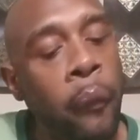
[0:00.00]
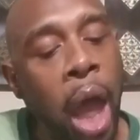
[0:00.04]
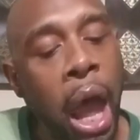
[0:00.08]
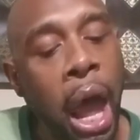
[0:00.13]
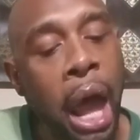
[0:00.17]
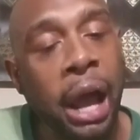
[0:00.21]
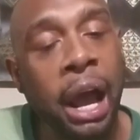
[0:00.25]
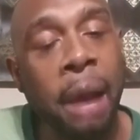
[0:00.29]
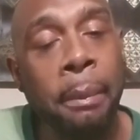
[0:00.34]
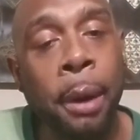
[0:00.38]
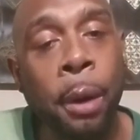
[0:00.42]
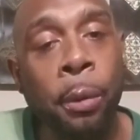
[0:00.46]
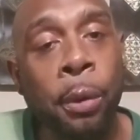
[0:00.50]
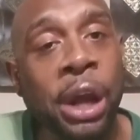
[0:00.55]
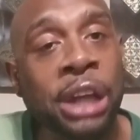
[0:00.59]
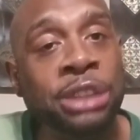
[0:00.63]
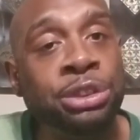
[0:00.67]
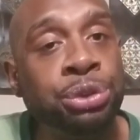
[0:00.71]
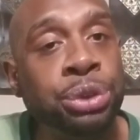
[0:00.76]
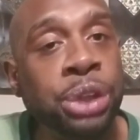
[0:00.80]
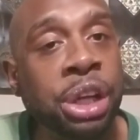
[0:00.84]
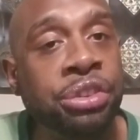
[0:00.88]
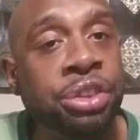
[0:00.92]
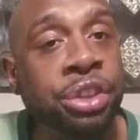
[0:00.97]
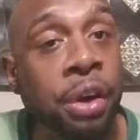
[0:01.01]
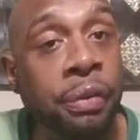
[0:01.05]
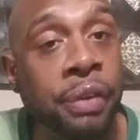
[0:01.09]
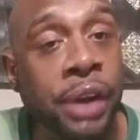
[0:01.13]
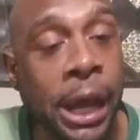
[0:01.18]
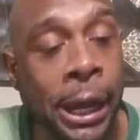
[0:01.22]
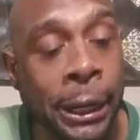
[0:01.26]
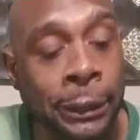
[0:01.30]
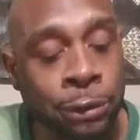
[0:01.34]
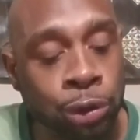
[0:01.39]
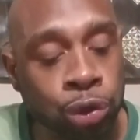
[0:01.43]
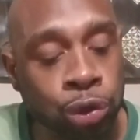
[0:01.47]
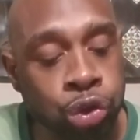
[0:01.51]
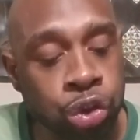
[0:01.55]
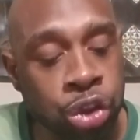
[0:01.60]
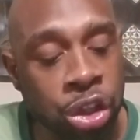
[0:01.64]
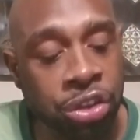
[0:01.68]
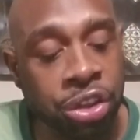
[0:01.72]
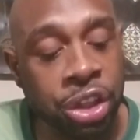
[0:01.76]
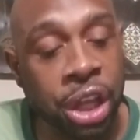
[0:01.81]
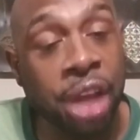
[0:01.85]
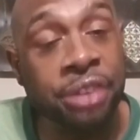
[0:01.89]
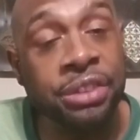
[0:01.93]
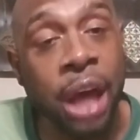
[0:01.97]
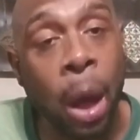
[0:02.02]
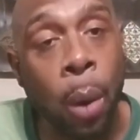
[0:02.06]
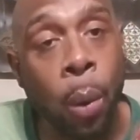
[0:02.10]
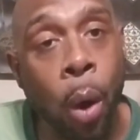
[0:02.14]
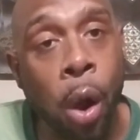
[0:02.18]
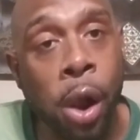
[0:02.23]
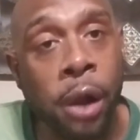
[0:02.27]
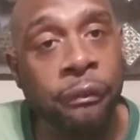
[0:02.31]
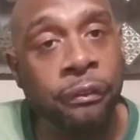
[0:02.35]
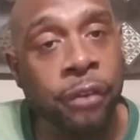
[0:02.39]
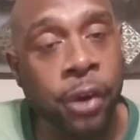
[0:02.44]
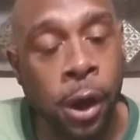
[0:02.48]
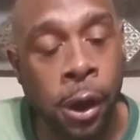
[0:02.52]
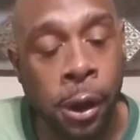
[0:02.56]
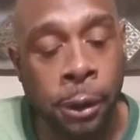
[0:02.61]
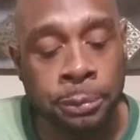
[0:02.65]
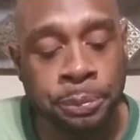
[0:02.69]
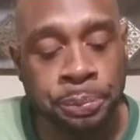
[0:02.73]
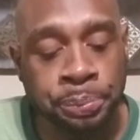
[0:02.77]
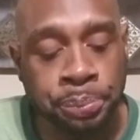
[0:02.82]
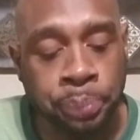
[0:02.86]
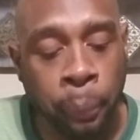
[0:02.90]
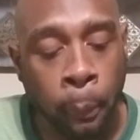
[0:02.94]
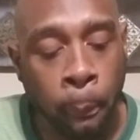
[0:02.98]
I got my ranch dressing over there, just in case I want it for.